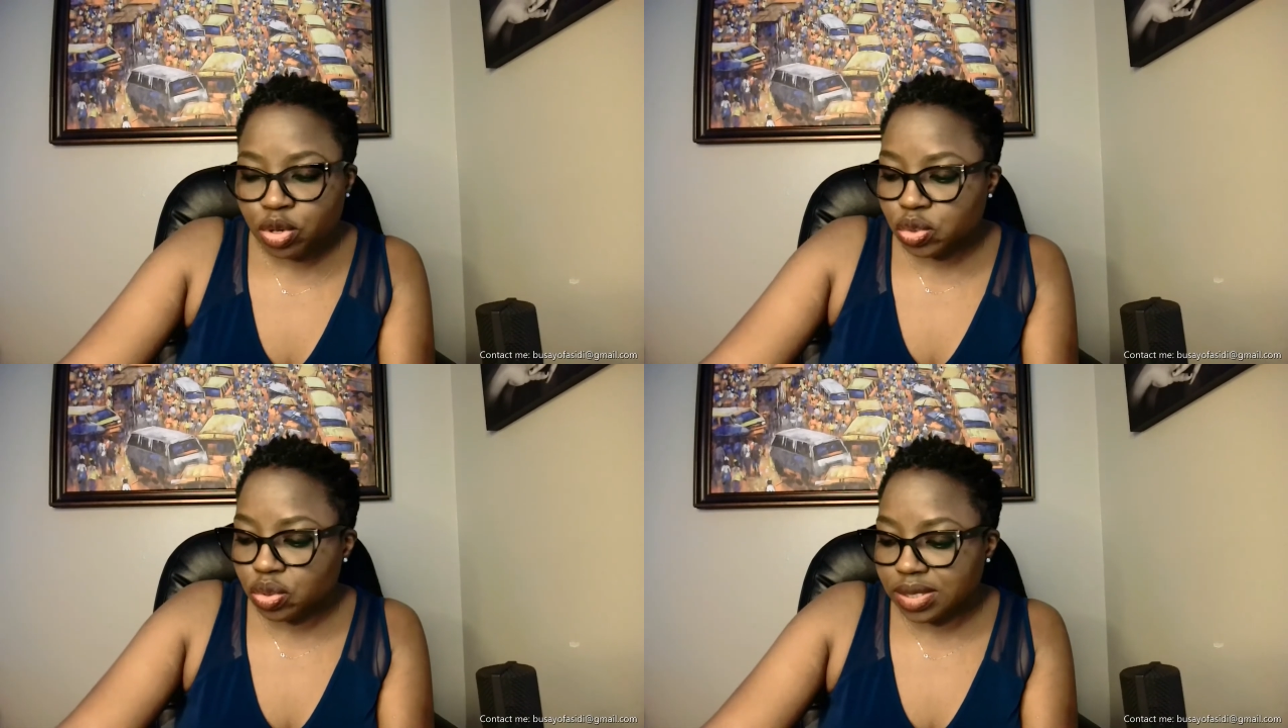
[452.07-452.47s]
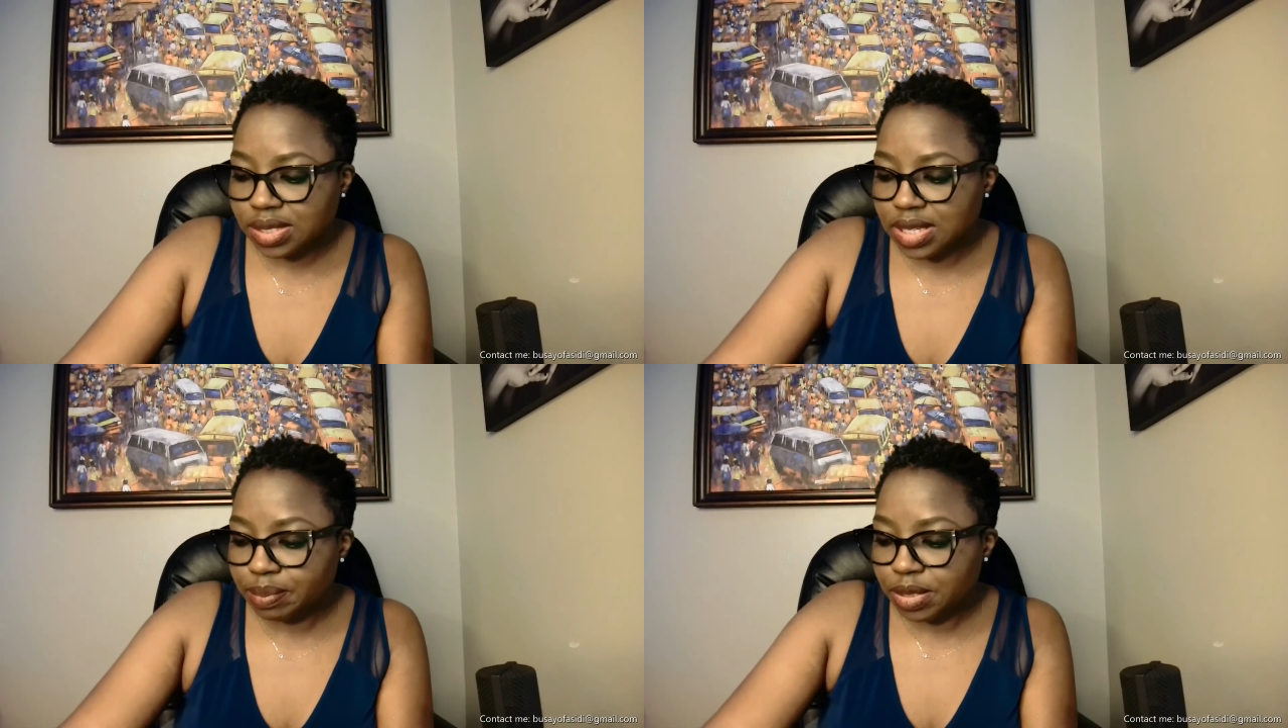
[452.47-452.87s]

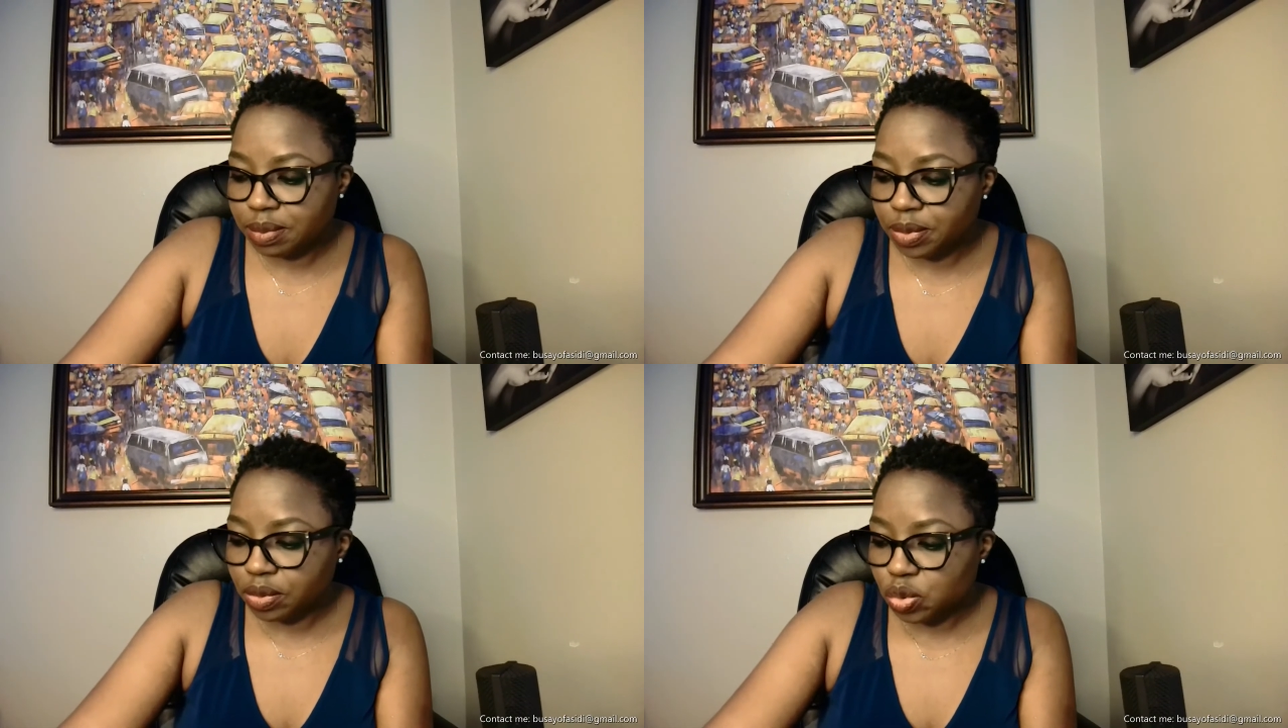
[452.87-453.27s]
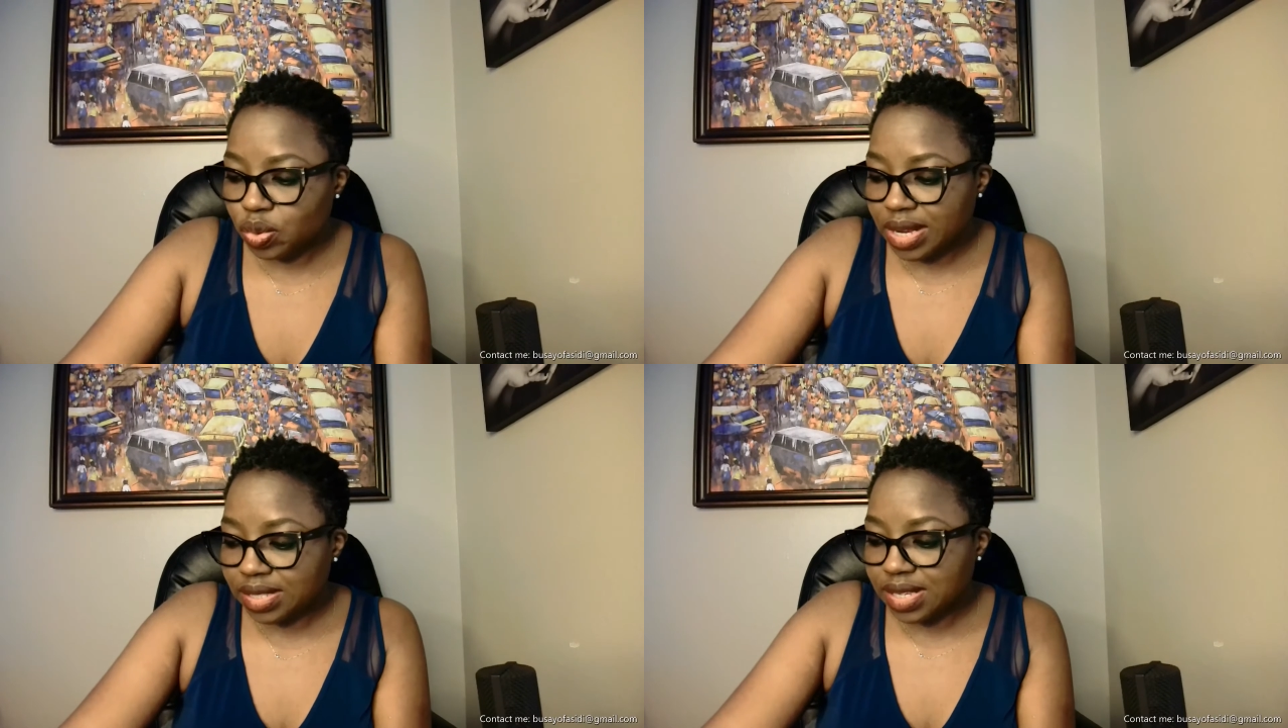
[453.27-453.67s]
susceptible to
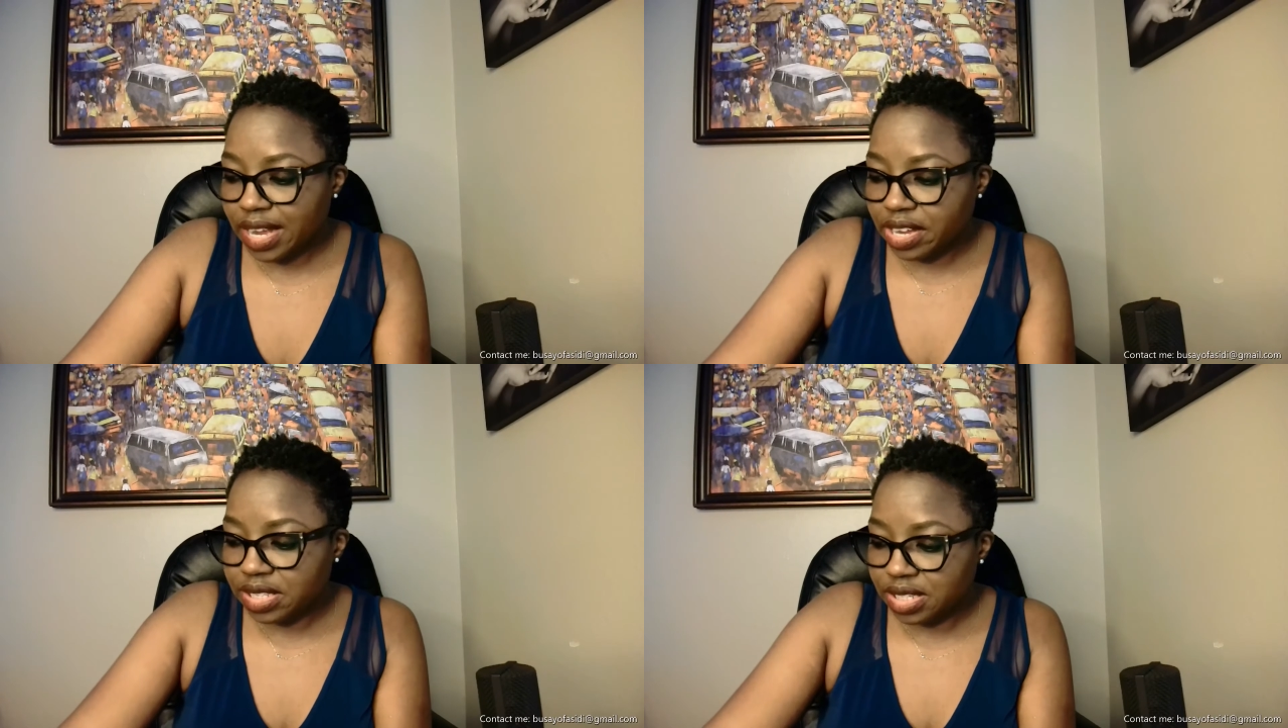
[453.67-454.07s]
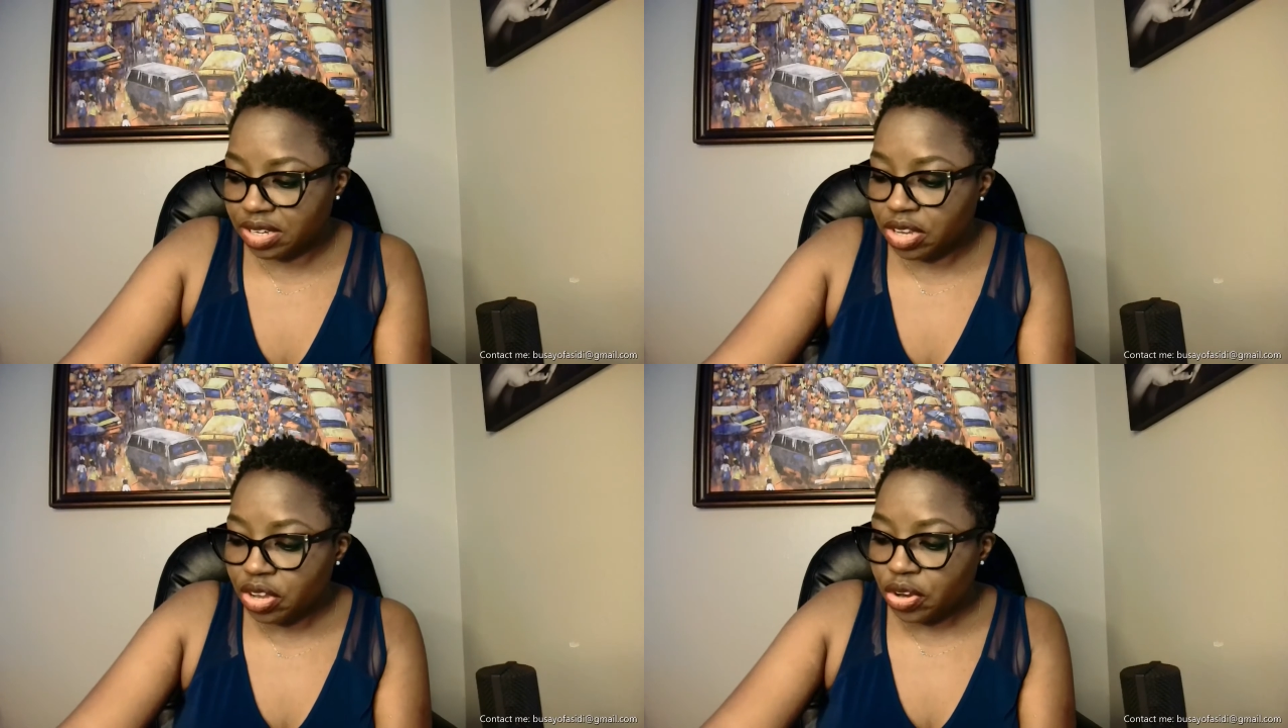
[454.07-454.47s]
anxiety